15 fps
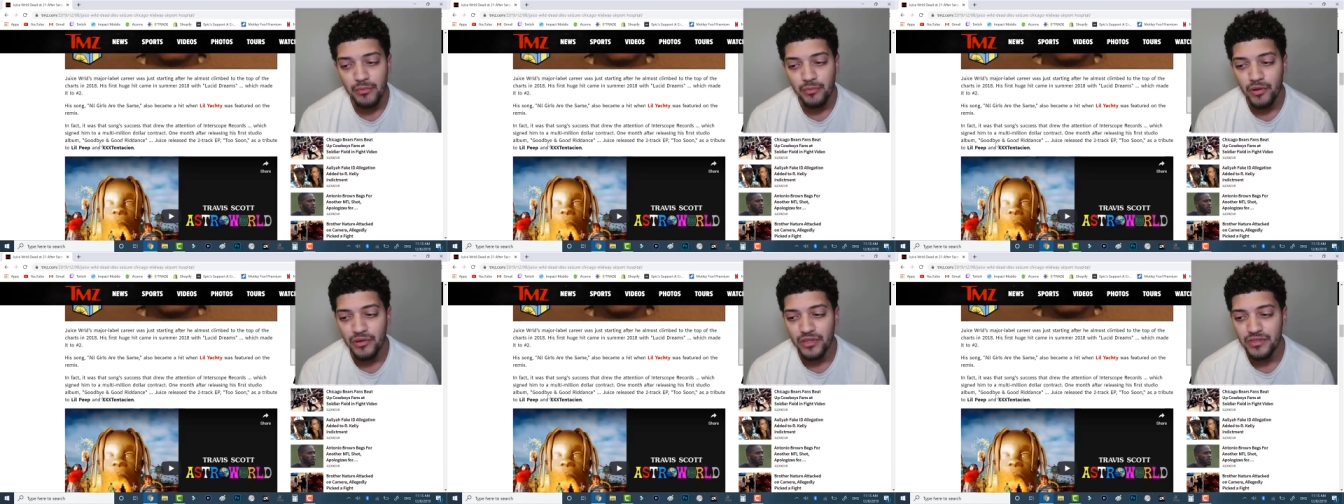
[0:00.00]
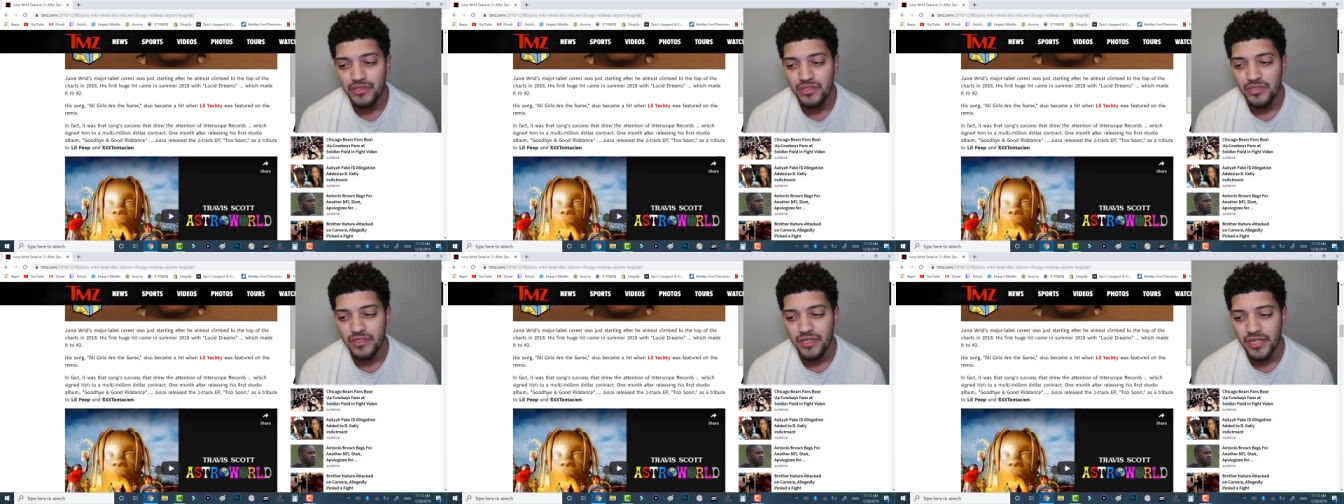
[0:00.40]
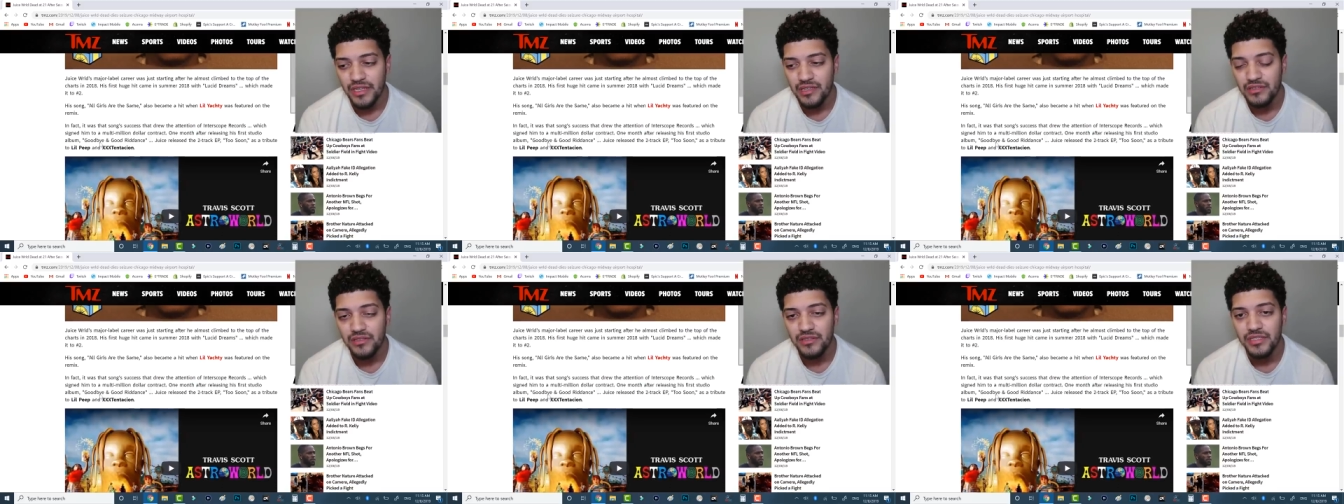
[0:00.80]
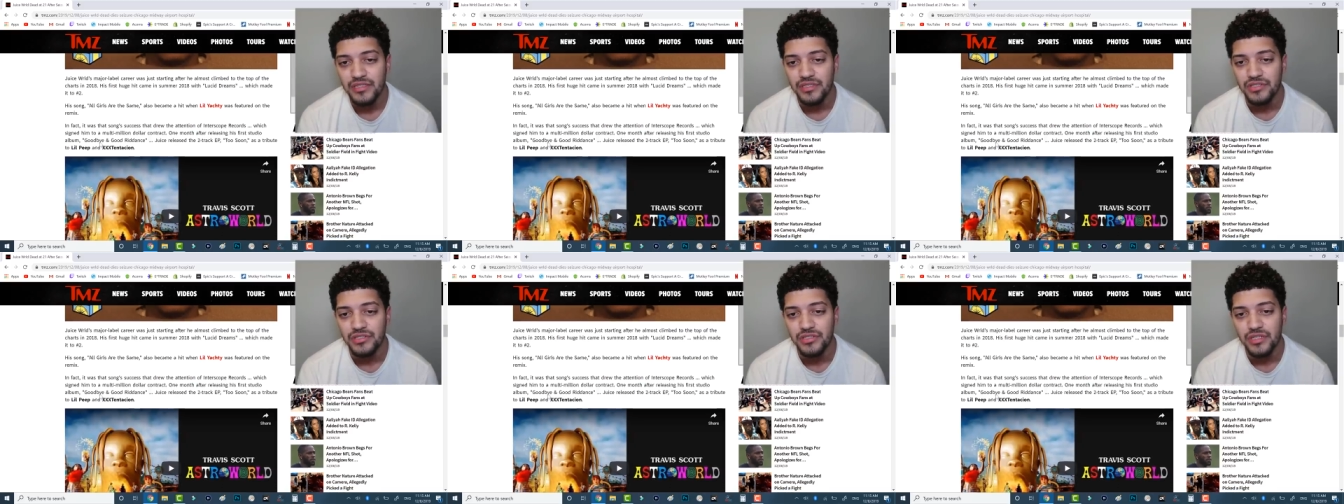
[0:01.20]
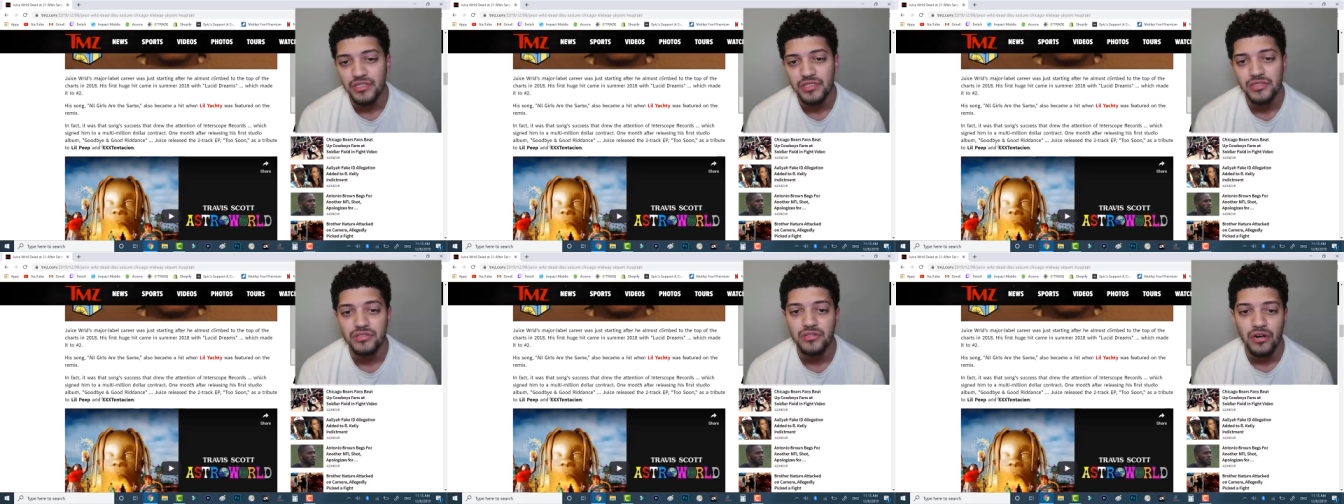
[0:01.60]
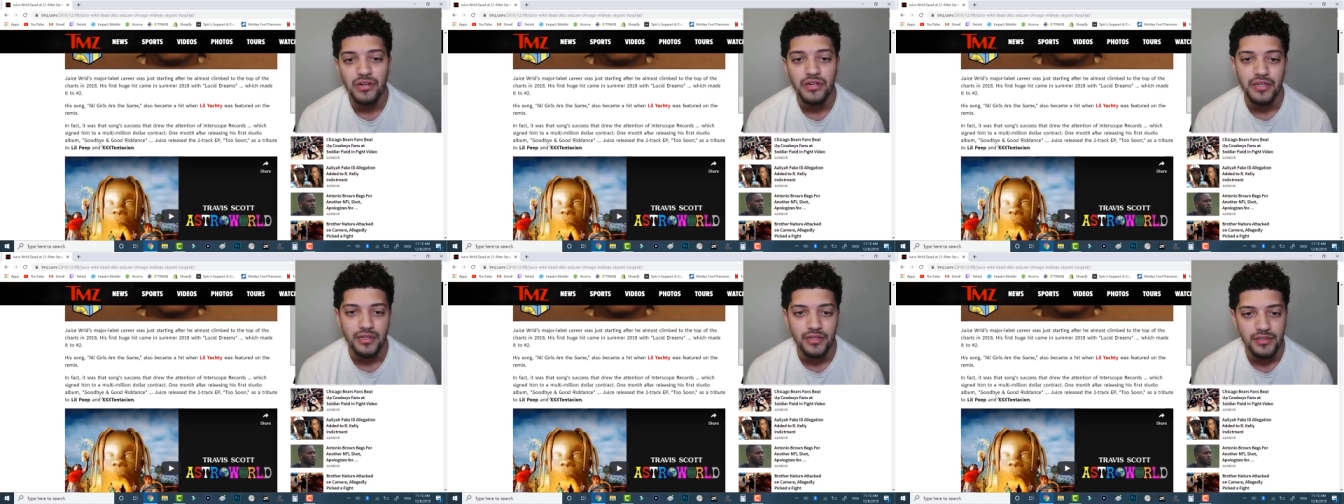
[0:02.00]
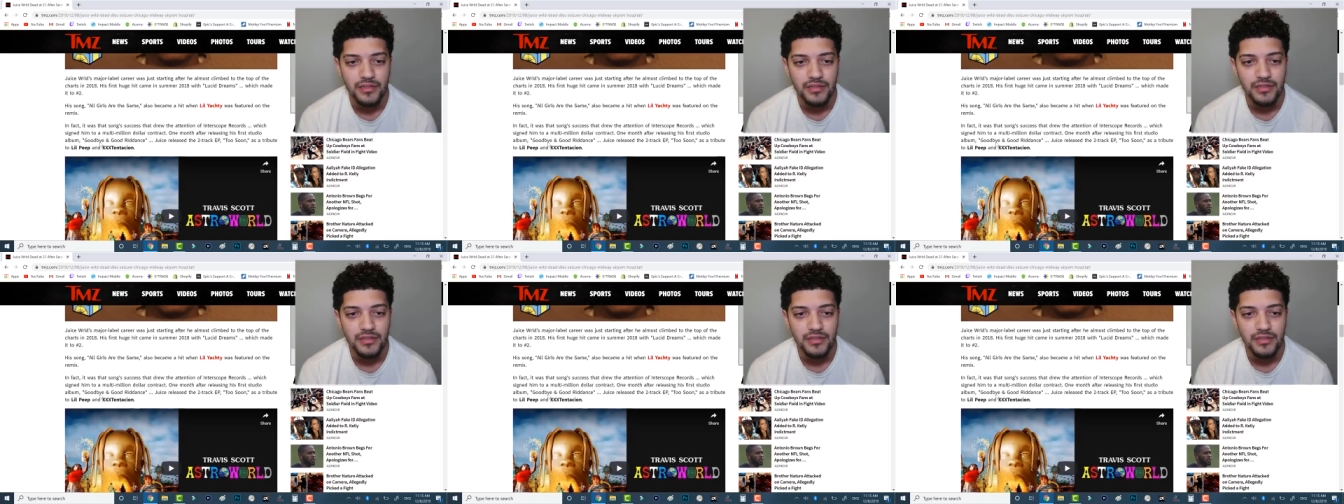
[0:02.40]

Bro, this is he literally just started.